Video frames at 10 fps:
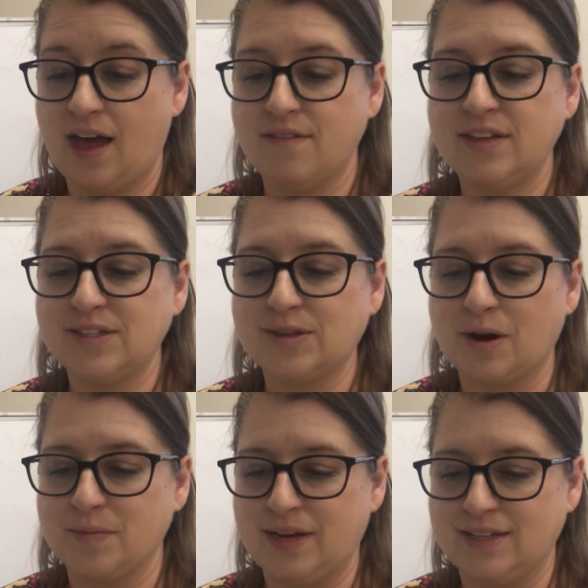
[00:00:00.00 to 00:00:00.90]
Heaven's
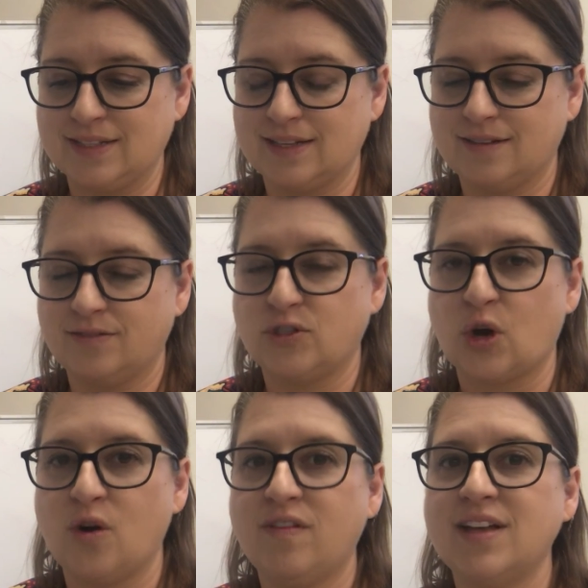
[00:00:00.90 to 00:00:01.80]
Armies,
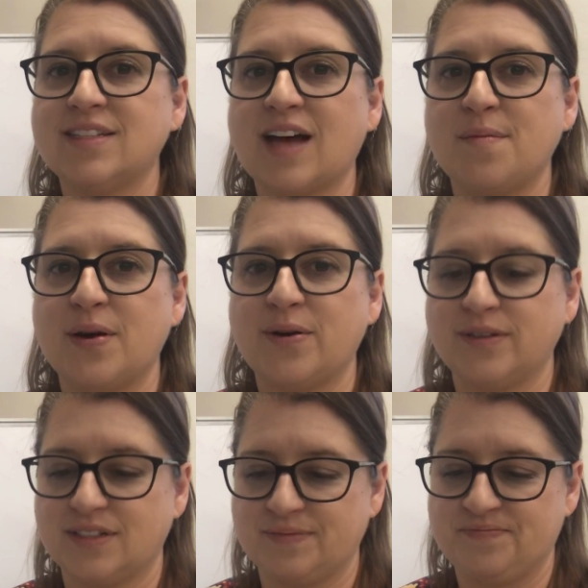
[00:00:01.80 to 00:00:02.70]
Jehovah
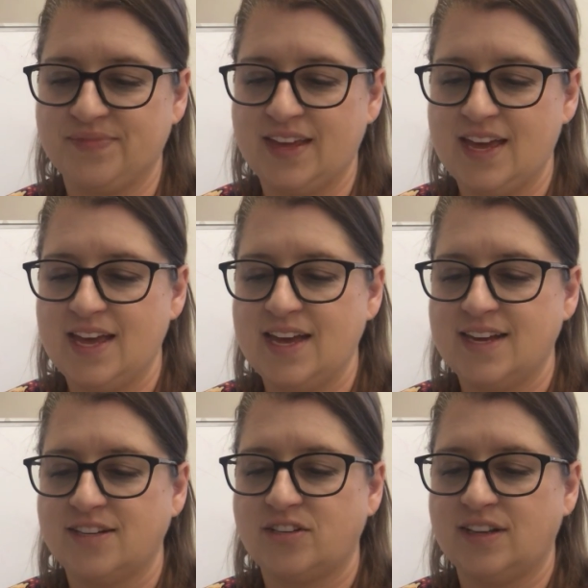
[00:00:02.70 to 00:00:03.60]
Sabaoth.
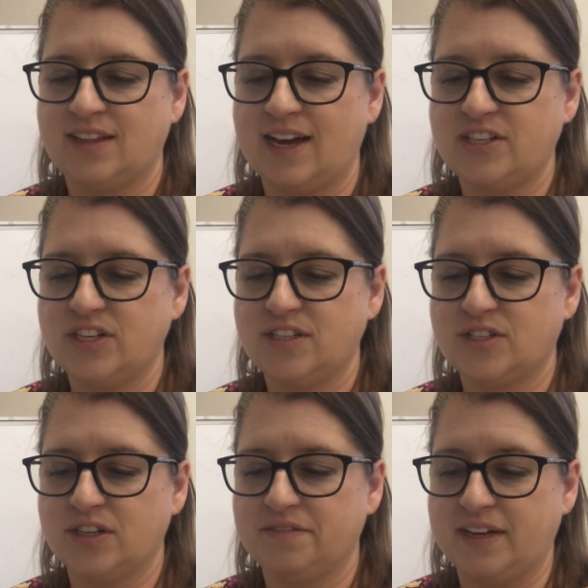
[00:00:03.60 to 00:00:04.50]
Elisha's
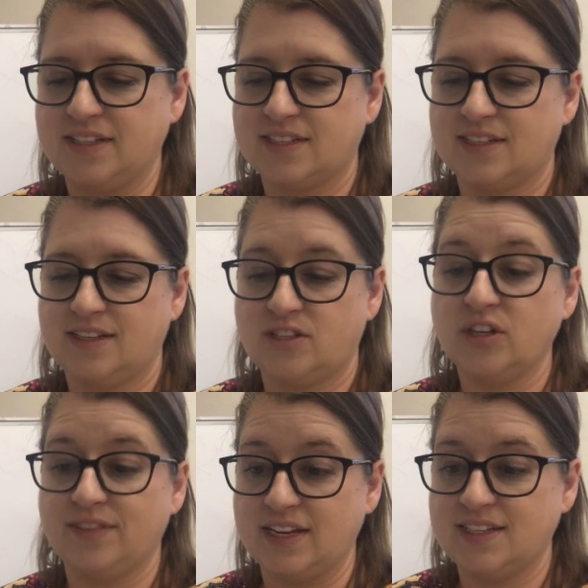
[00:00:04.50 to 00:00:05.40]

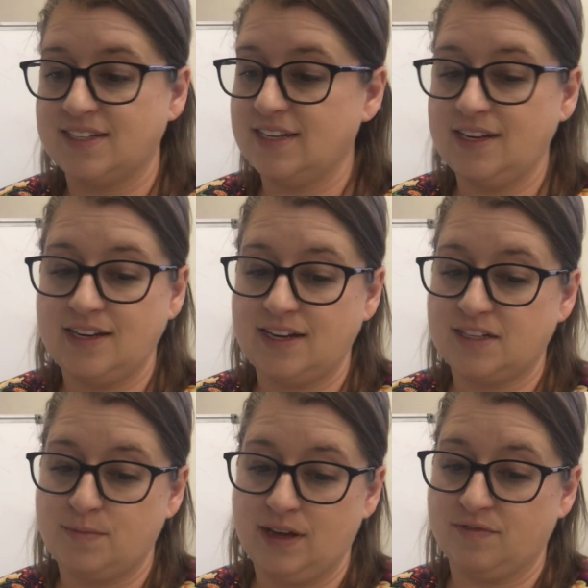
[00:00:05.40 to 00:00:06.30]
servant didn't need
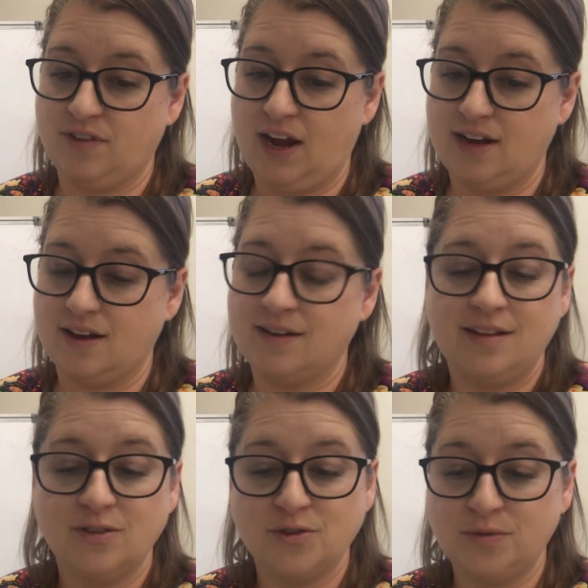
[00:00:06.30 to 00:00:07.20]
to be afraid, and
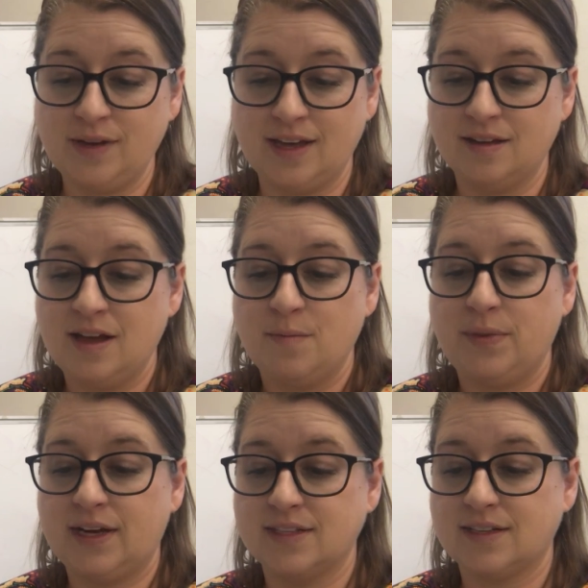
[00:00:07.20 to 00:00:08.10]
neither do we,
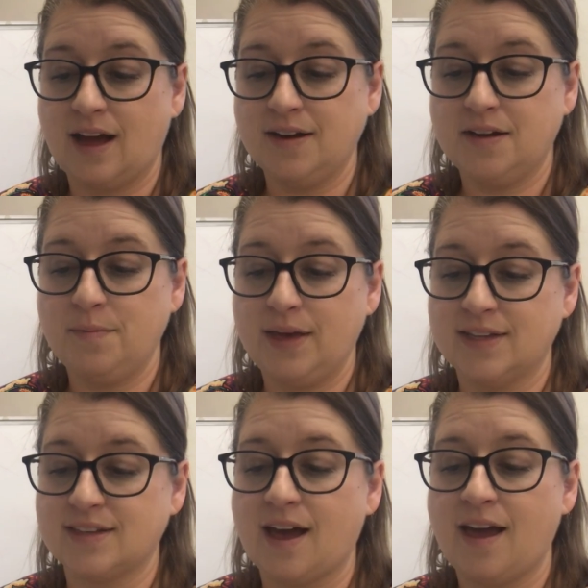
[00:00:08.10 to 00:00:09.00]
because God
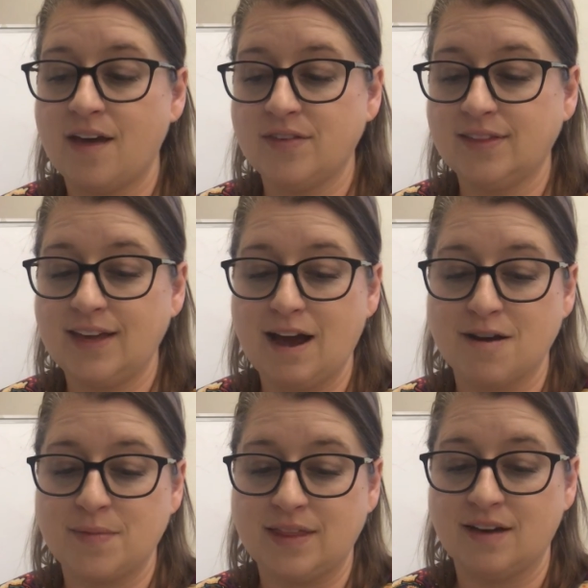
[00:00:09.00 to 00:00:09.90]
commands a heavenly
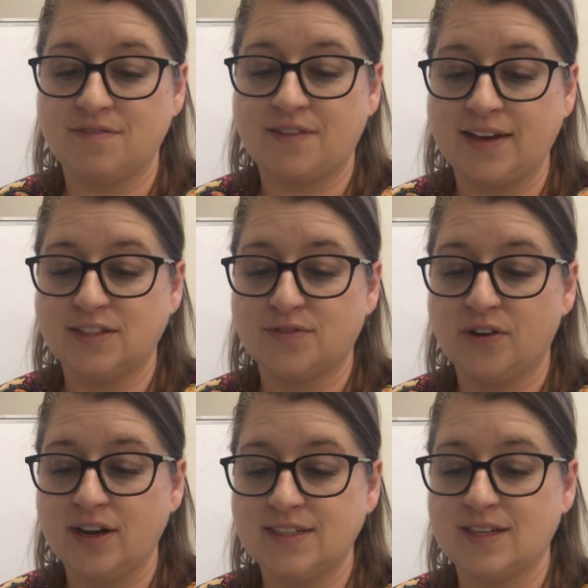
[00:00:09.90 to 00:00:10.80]
army that fights
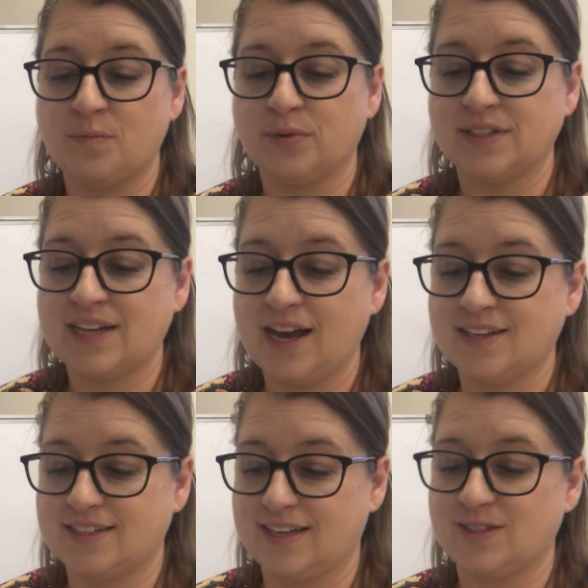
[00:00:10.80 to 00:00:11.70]
for us and
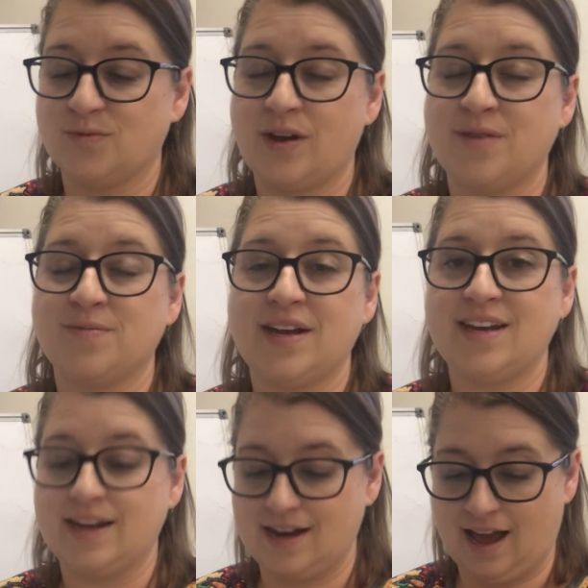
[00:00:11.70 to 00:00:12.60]
protects us when we
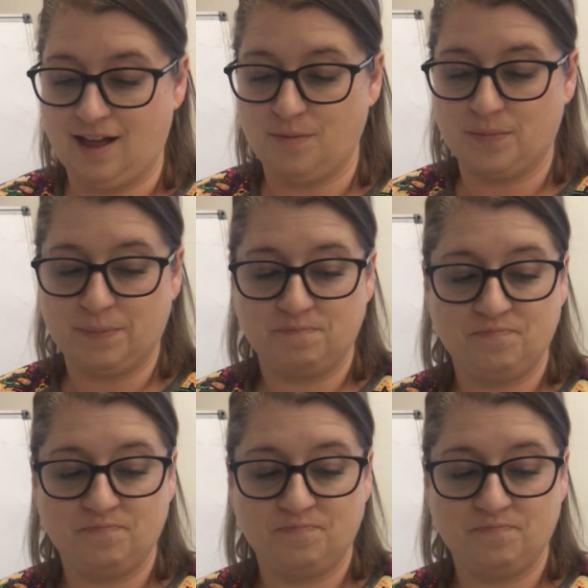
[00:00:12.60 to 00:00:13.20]
need help.